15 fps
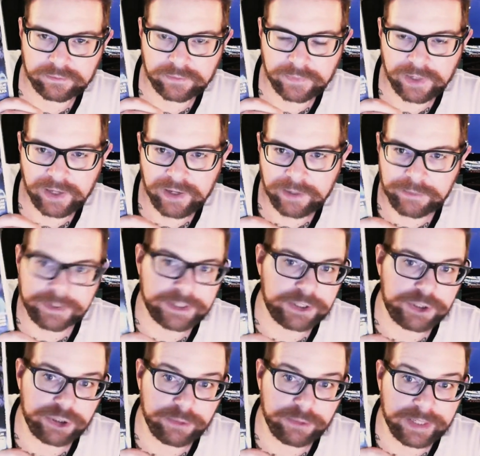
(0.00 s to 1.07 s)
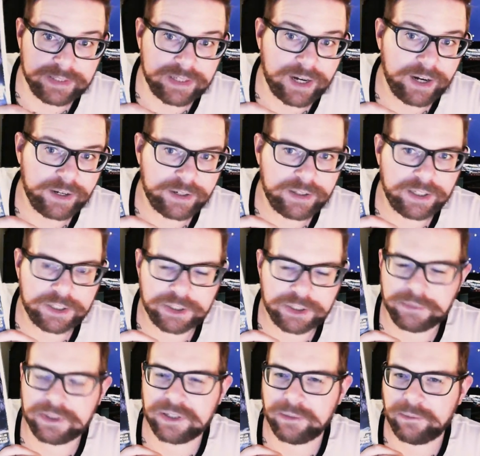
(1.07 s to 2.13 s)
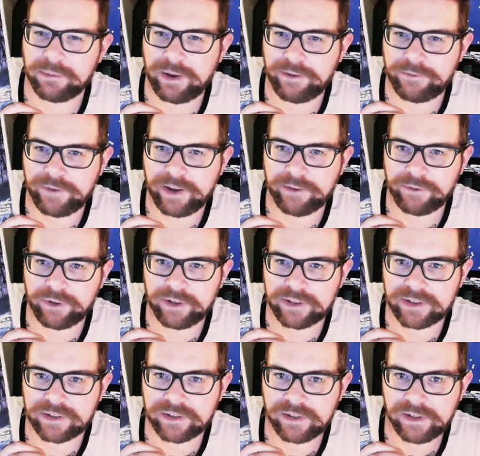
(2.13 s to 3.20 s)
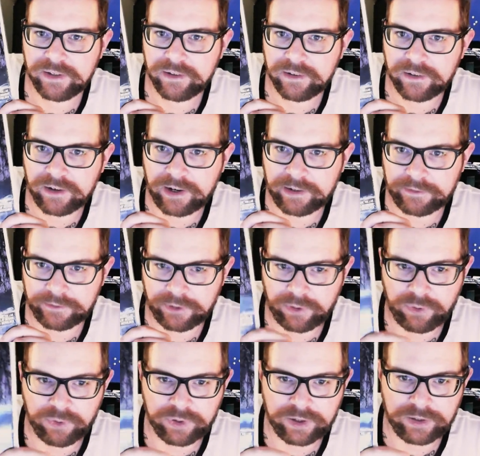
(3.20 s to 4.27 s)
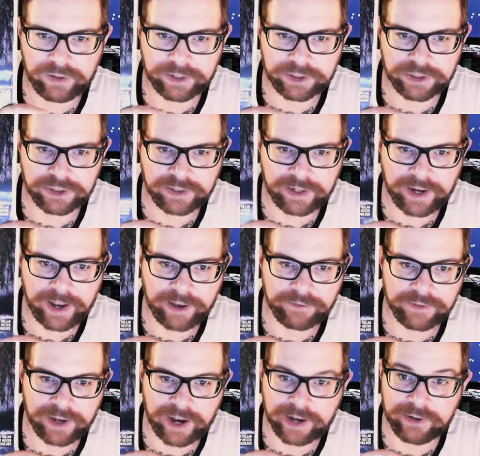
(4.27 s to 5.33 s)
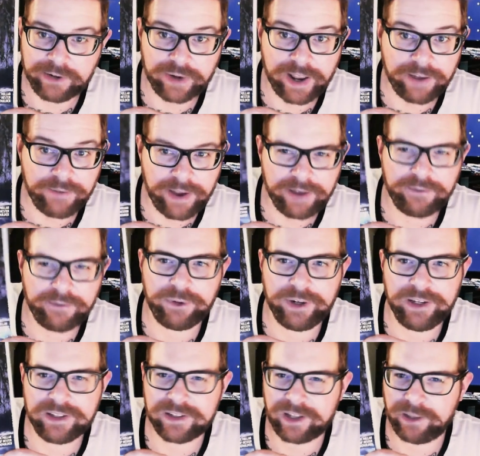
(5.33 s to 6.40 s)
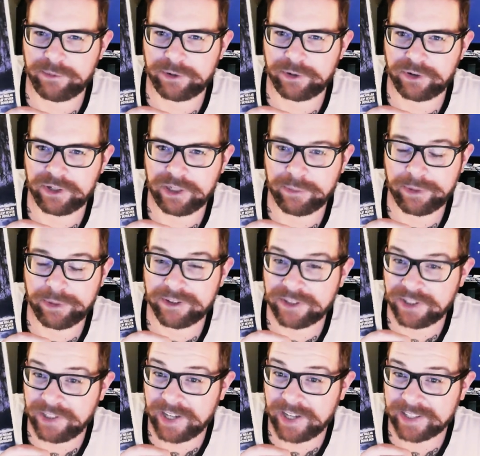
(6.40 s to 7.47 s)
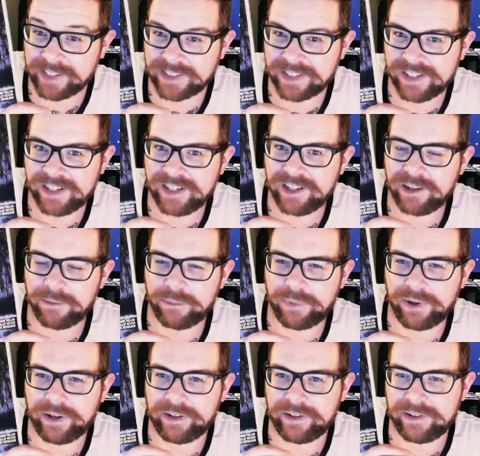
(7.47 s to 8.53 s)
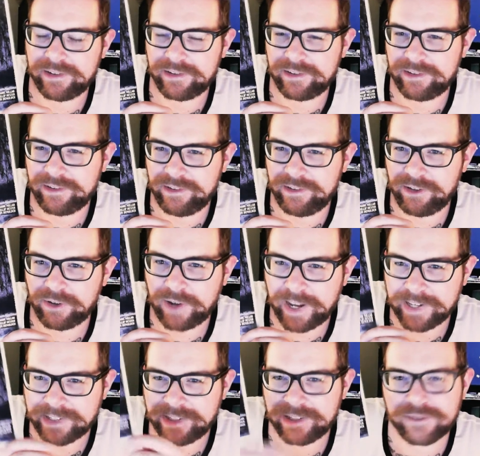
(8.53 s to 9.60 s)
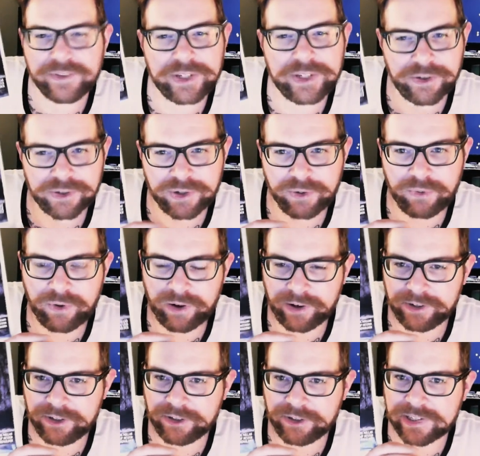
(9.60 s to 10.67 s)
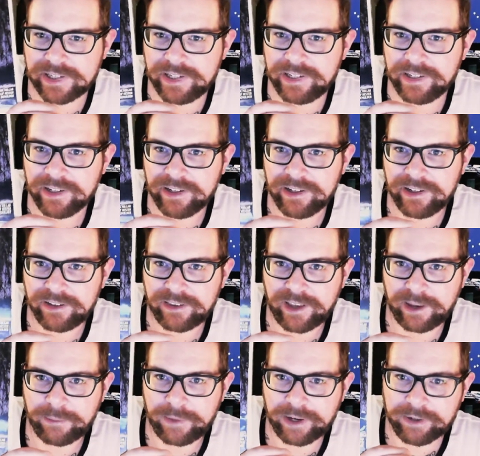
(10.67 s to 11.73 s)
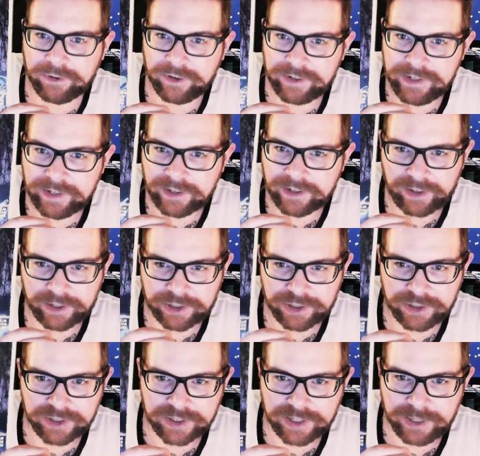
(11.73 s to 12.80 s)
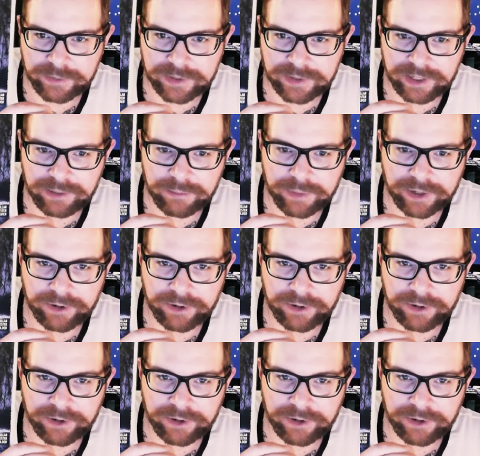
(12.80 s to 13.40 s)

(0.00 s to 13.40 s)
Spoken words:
I'm not going to show my entire collection, but some of my favorites out of the whole collection that I have. Now, I don't have every Solomon Grundy appearance yet, but you know, as these videos go on, you'll see that my Grundy collection just keeps getting bigger